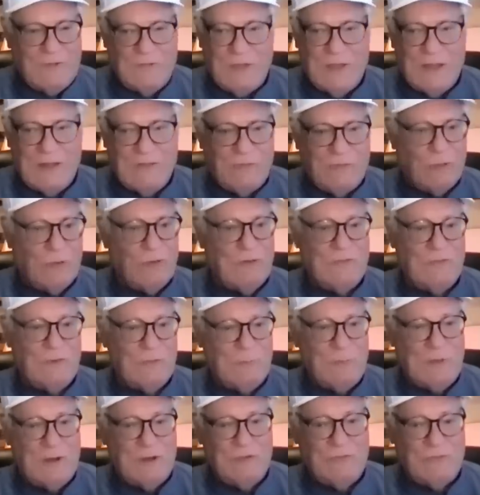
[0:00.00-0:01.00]
States or his
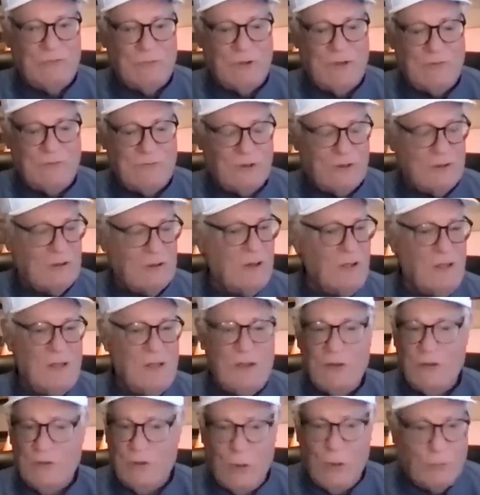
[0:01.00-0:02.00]
administration
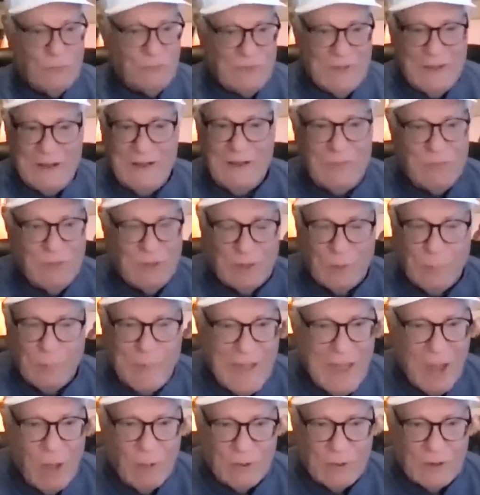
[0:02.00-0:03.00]
knows anything
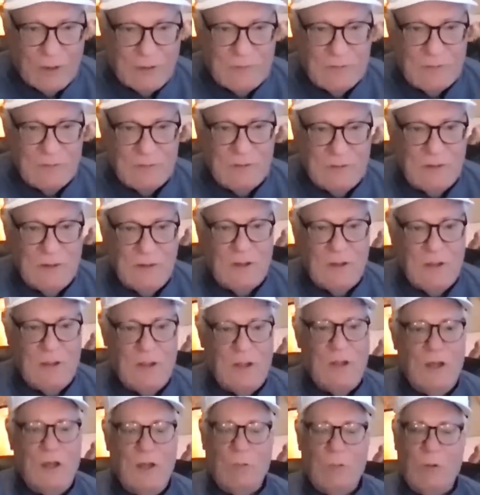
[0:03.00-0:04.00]
about it.
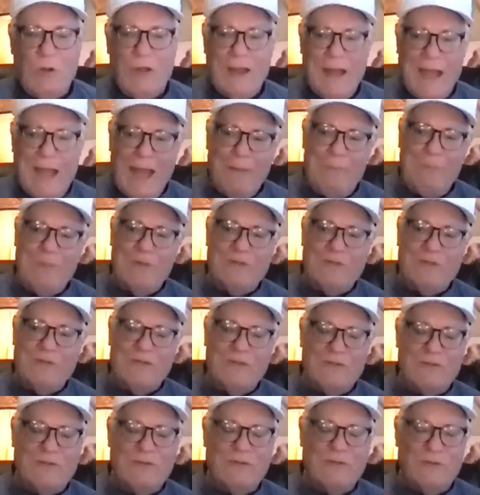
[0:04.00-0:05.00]
What happens
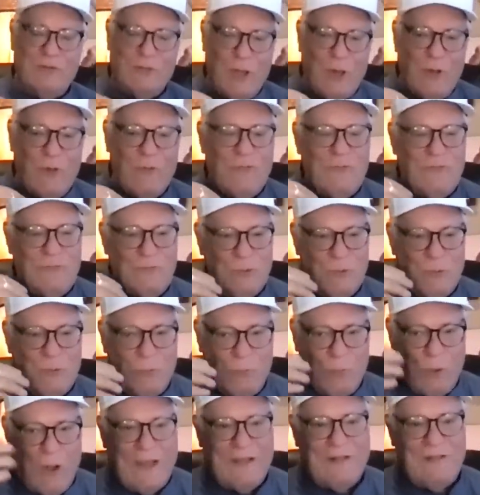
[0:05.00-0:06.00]
is those who
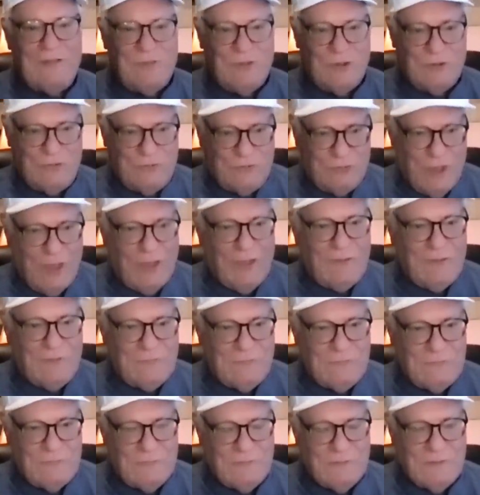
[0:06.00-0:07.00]
write the
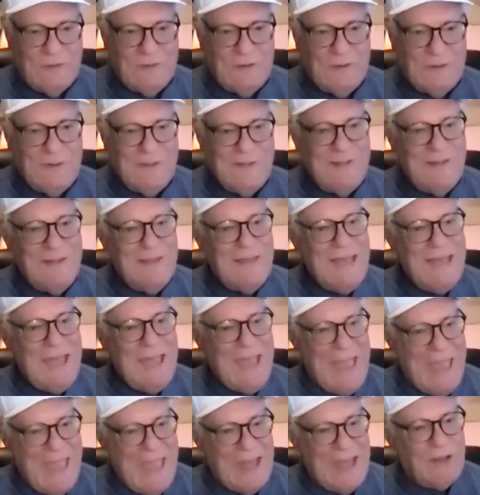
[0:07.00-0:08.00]
checks
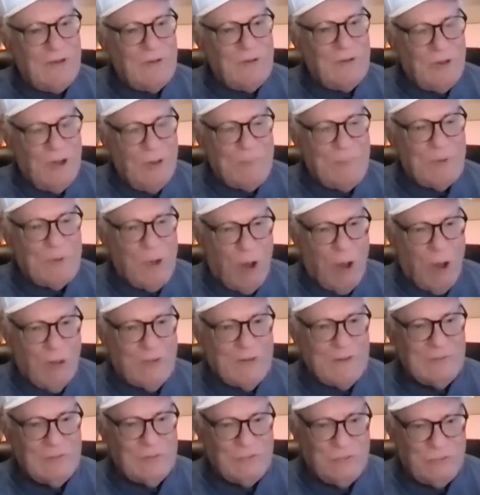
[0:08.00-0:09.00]
end up
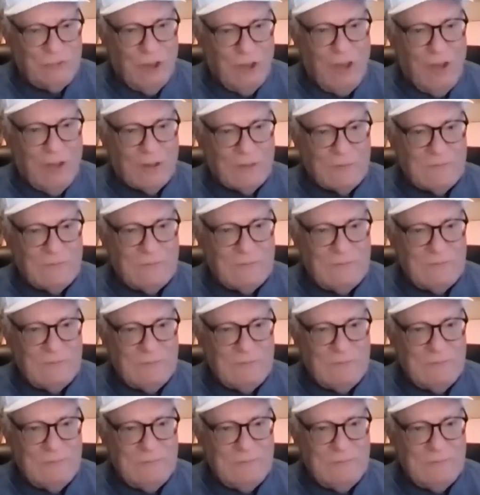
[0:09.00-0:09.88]
calling the shots.